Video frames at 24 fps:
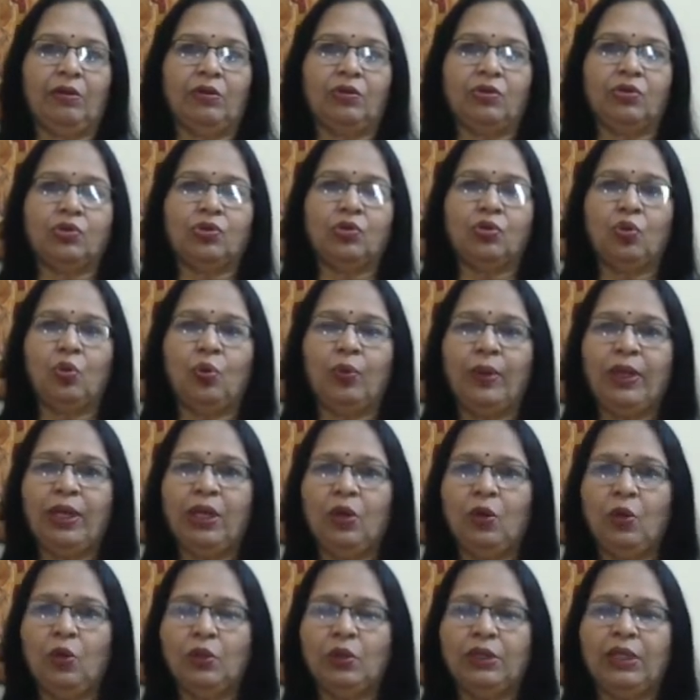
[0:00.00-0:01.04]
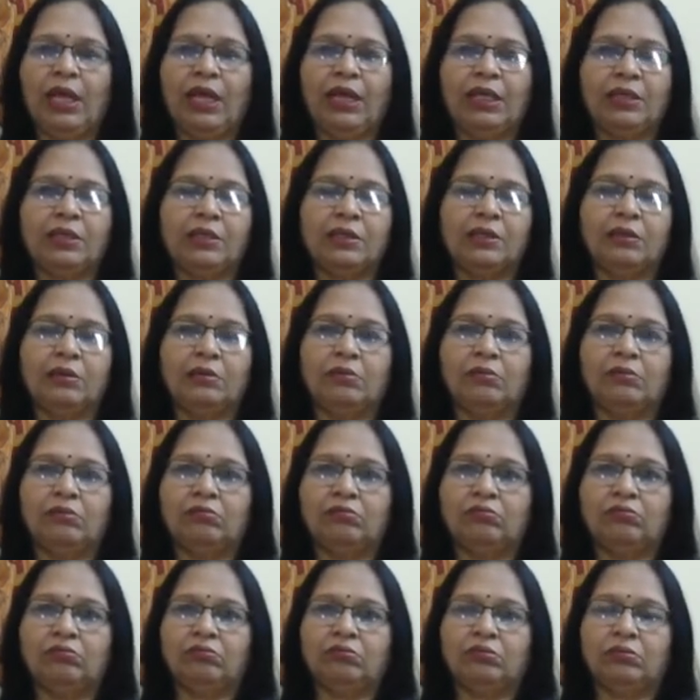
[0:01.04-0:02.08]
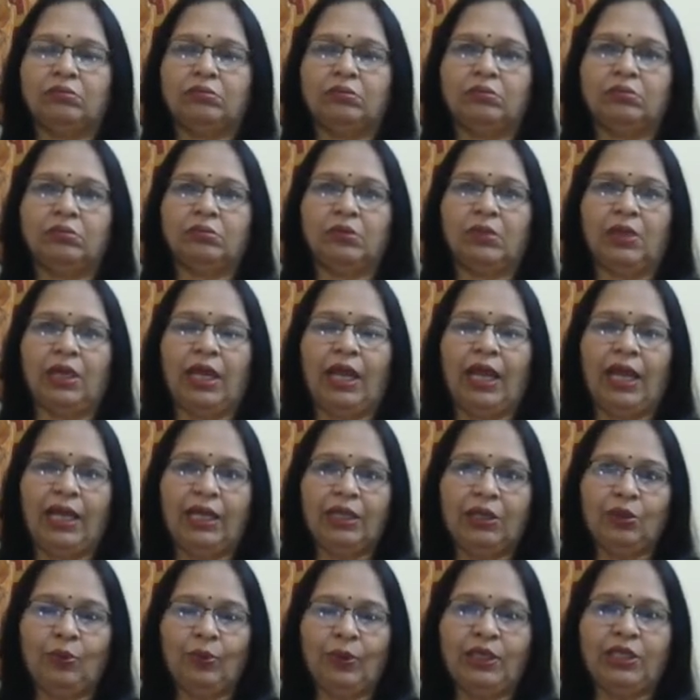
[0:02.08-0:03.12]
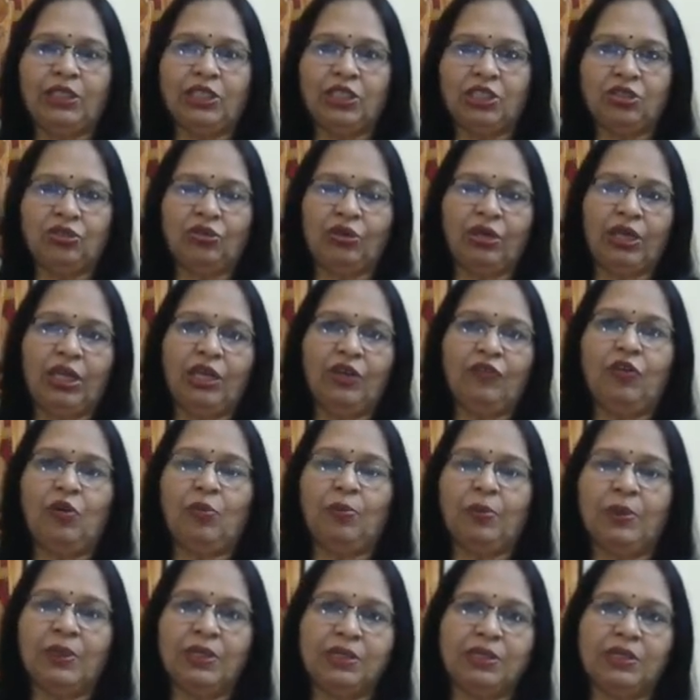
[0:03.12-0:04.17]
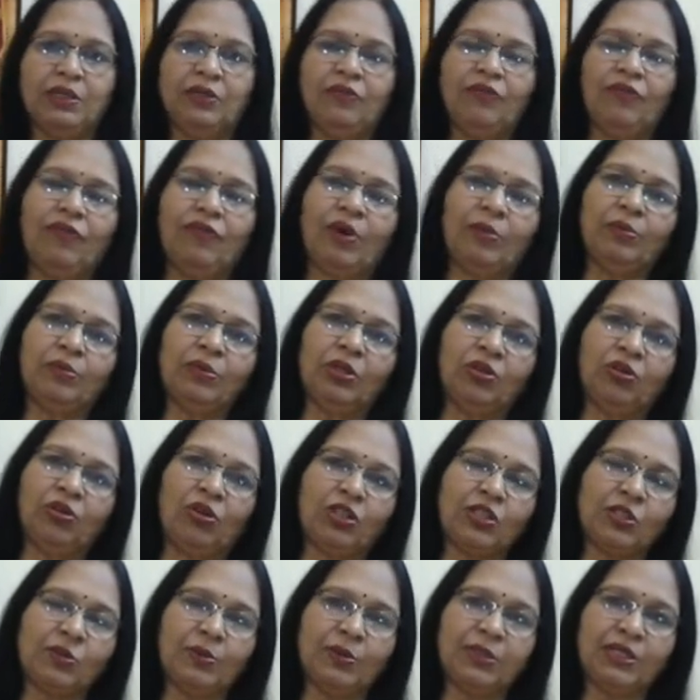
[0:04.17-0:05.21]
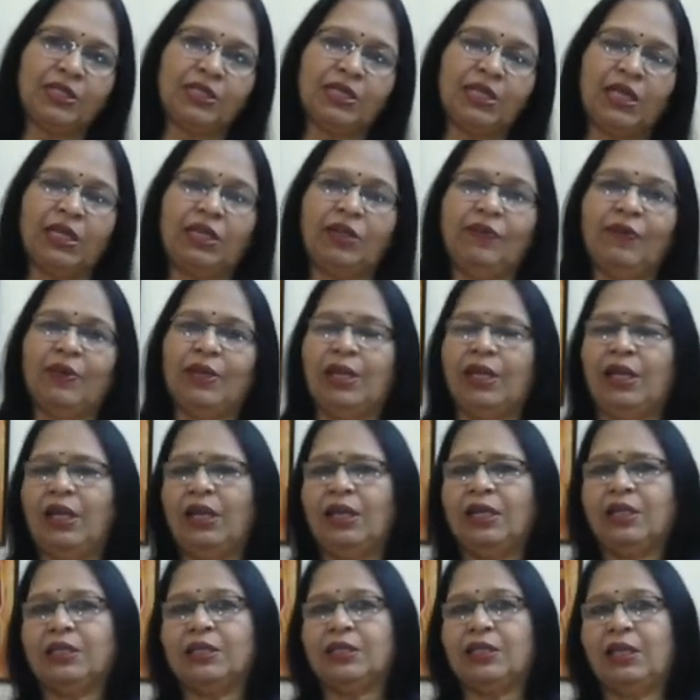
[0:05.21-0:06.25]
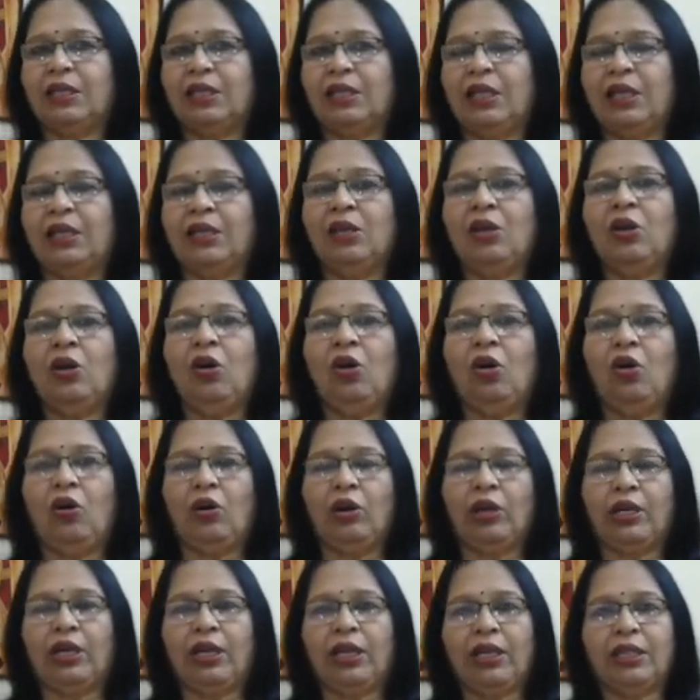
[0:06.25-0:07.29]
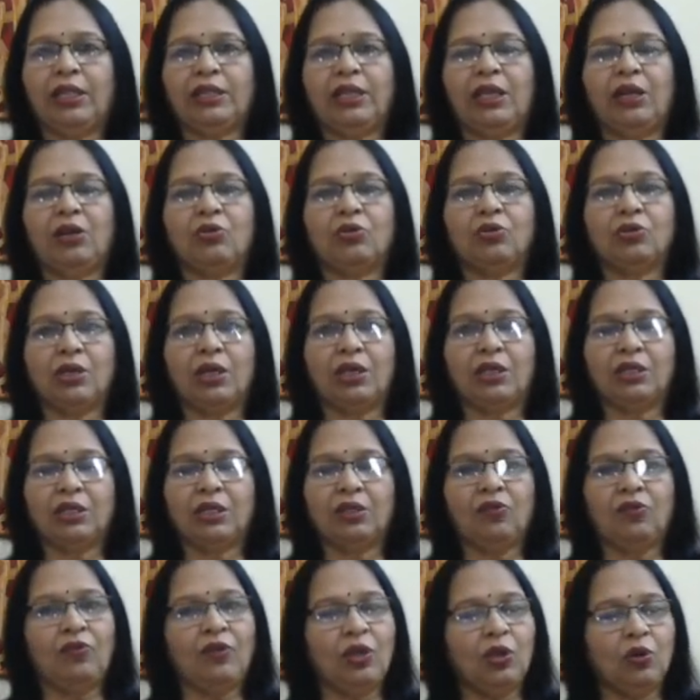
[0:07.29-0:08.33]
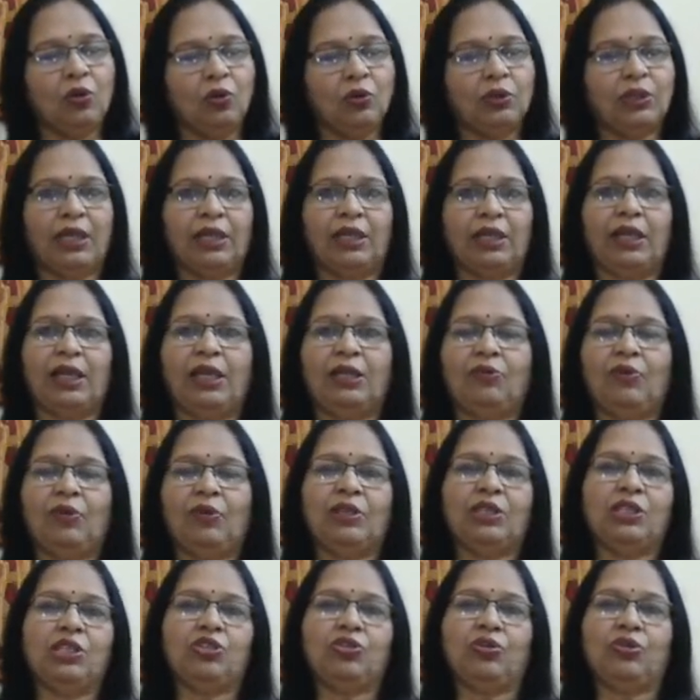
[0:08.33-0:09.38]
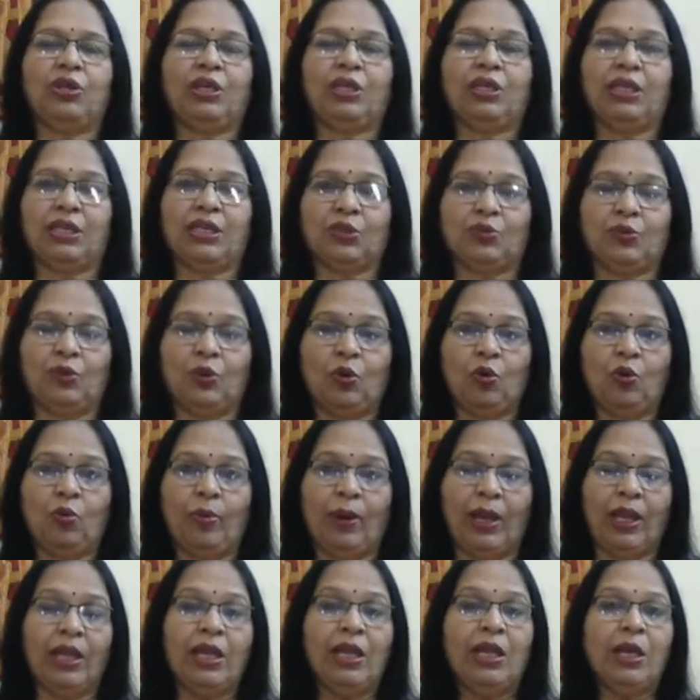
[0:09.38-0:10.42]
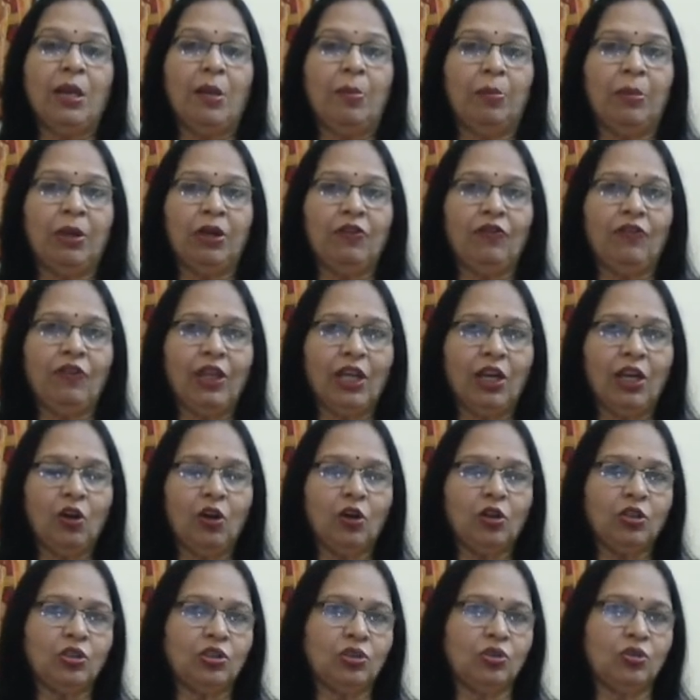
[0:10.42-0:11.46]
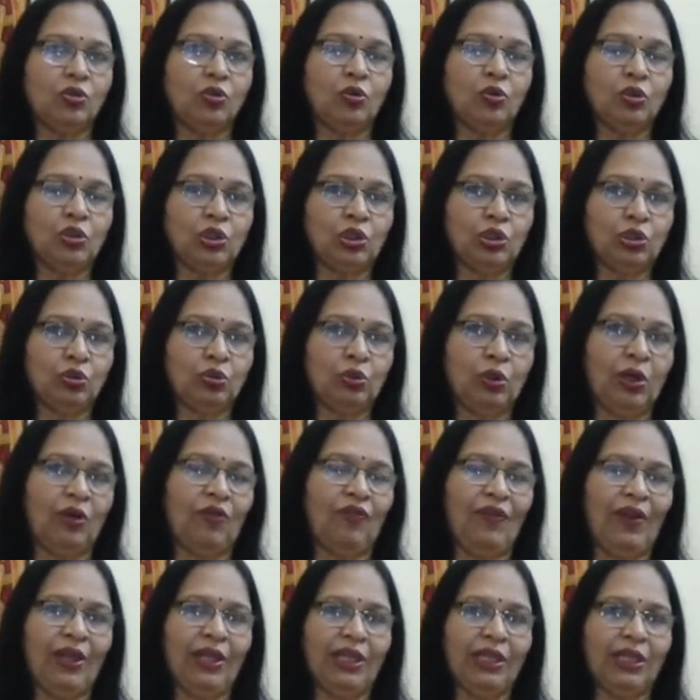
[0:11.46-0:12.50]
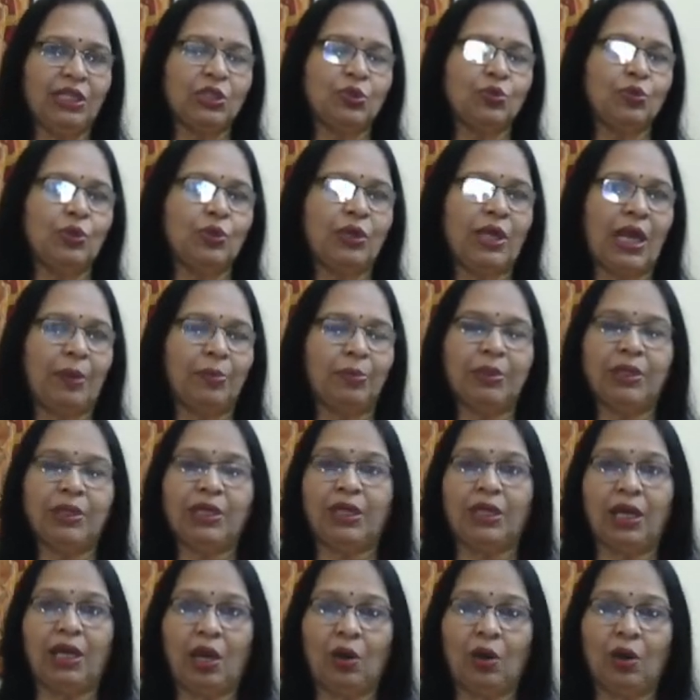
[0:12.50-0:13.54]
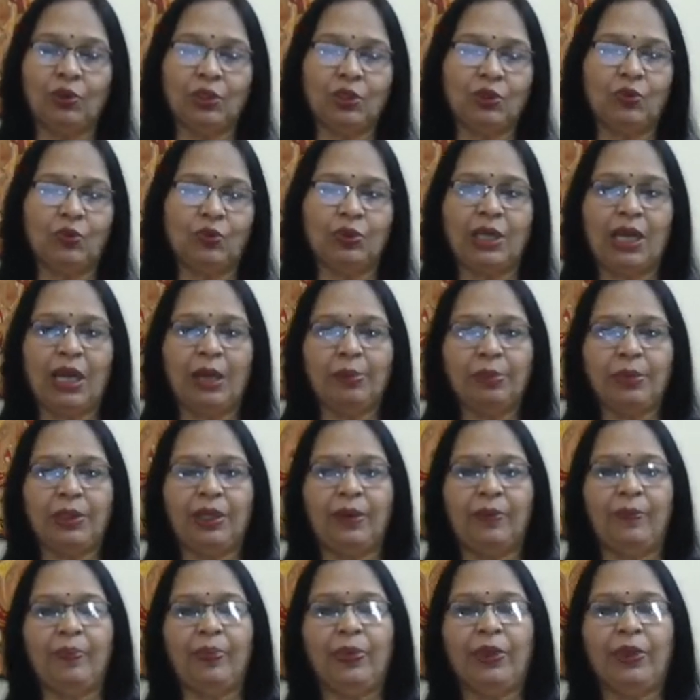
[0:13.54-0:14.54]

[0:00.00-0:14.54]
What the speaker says: So we know that health will deteriorate for person. From the Grossman study we can understand that, or Kenneth Arrow's article, we know that health will deteriorate as we go by, but we are not so sure when this would happen and how it would happen.